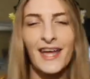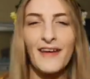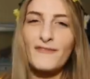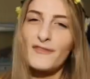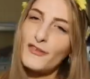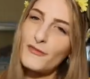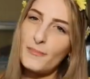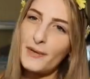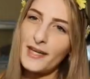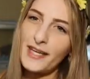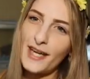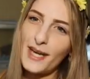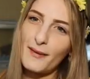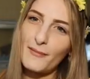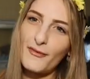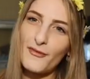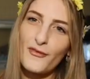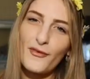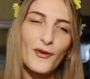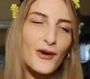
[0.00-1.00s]
If you've been here
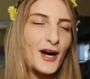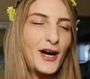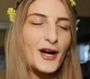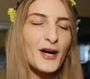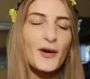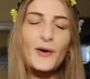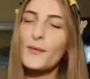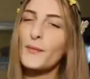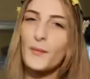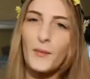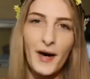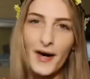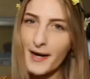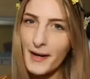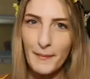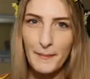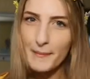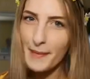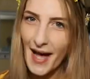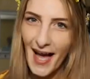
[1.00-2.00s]
before,
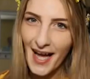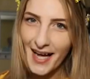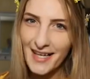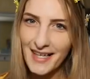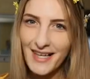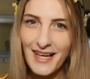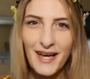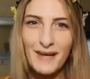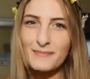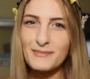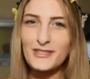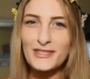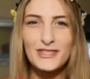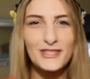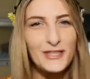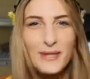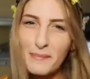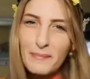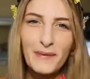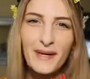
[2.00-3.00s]
welcome back. I'm
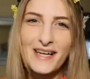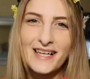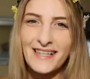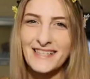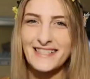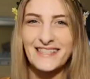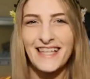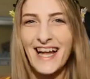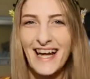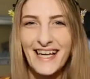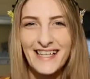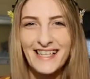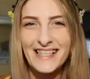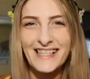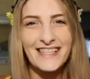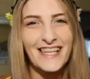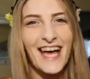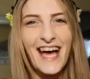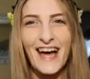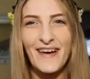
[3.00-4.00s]
super
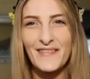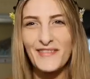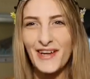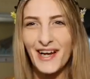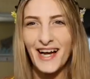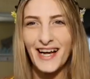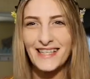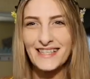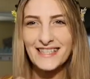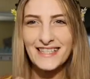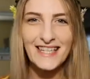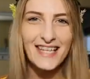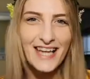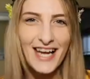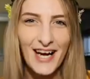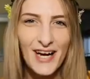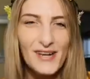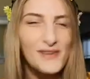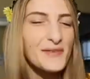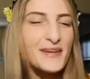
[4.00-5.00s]
excited to have you guys
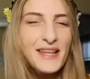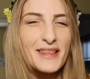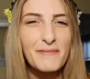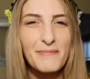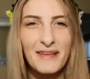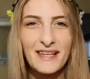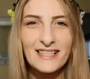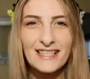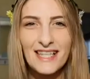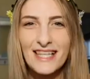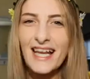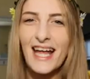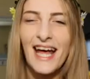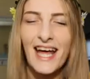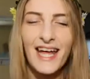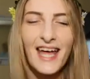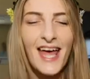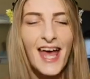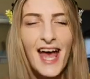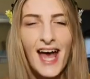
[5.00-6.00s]
here with me
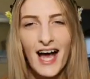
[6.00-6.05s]
today.